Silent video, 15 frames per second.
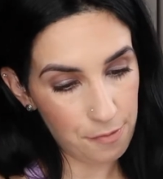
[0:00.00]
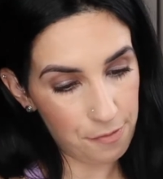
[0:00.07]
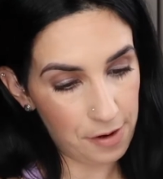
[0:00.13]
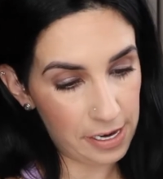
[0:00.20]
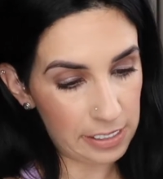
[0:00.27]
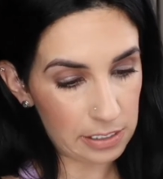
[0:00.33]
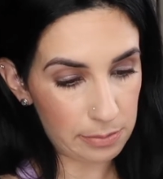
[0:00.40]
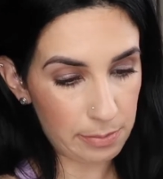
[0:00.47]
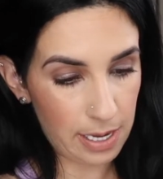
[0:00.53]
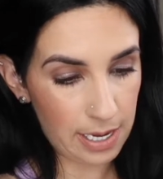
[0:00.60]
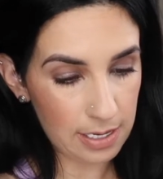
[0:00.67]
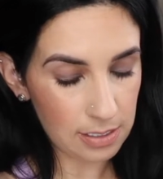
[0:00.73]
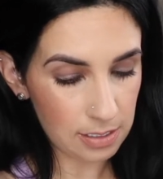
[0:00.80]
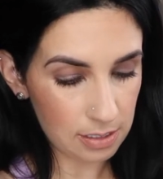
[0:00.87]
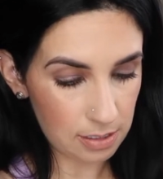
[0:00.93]
face
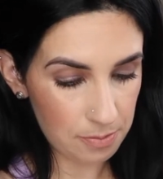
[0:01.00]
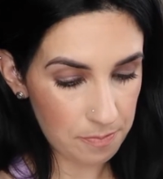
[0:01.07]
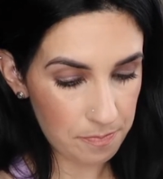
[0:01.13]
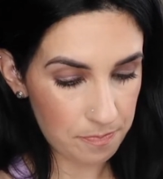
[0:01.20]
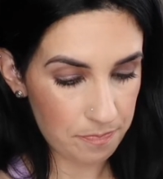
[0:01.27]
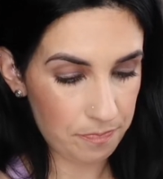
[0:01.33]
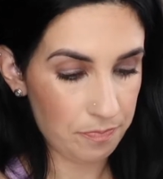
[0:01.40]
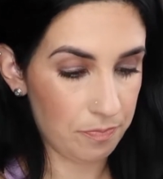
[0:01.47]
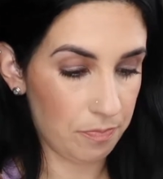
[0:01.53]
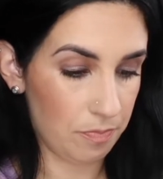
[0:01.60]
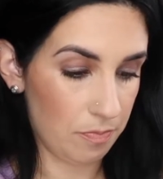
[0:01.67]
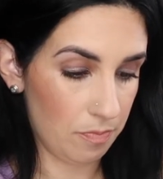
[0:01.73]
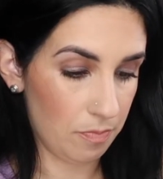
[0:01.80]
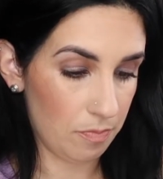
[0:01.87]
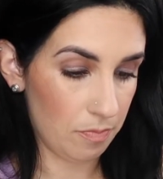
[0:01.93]
masks.
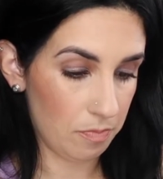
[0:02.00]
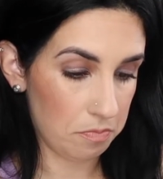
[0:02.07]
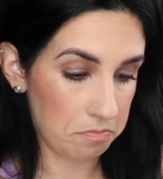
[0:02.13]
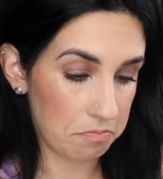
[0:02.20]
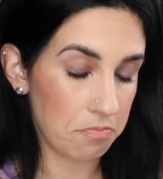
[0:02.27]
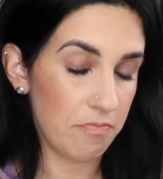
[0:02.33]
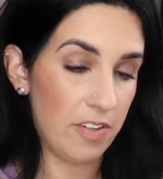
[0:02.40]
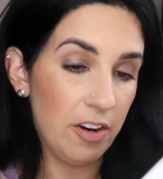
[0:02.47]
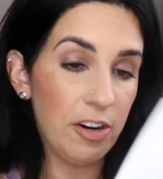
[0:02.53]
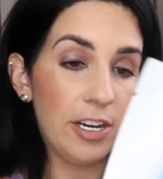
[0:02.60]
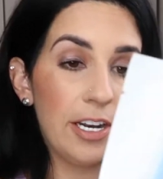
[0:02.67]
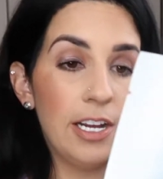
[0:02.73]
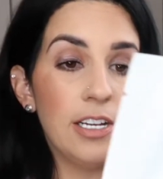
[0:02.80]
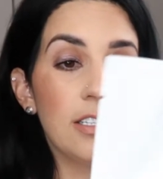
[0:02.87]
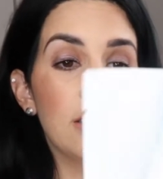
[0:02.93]
Very
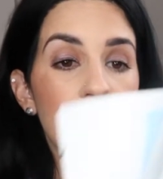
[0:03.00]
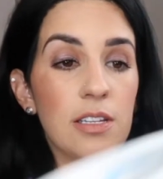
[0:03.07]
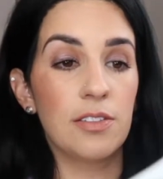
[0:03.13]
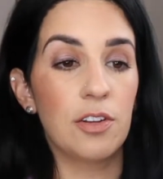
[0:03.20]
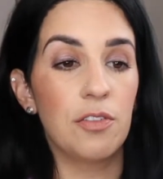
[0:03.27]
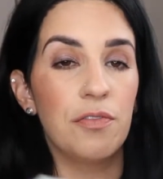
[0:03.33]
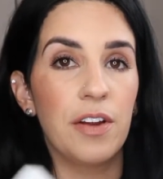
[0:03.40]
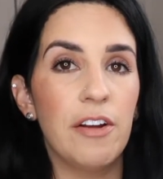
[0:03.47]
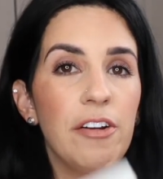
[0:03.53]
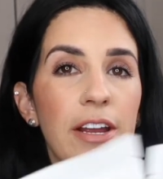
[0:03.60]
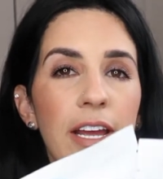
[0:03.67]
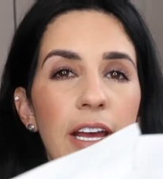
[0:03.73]
nice. And they're very